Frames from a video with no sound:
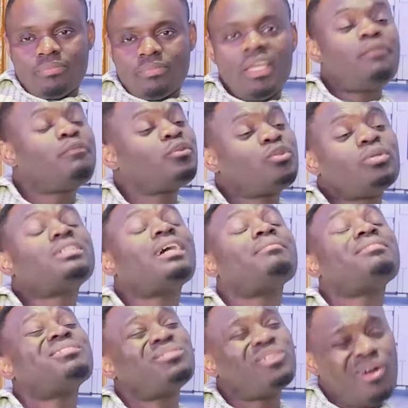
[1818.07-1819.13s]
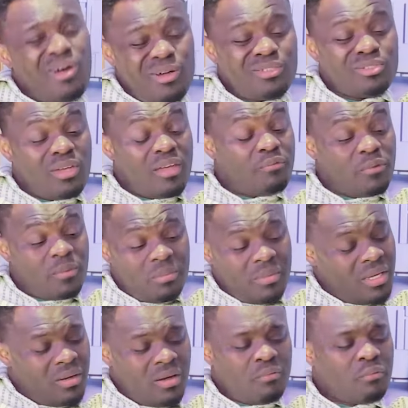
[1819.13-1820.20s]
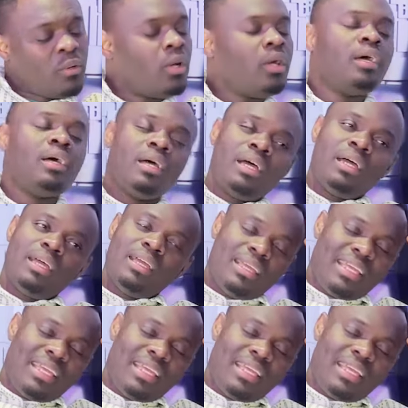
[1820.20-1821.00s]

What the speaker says: A female can remember things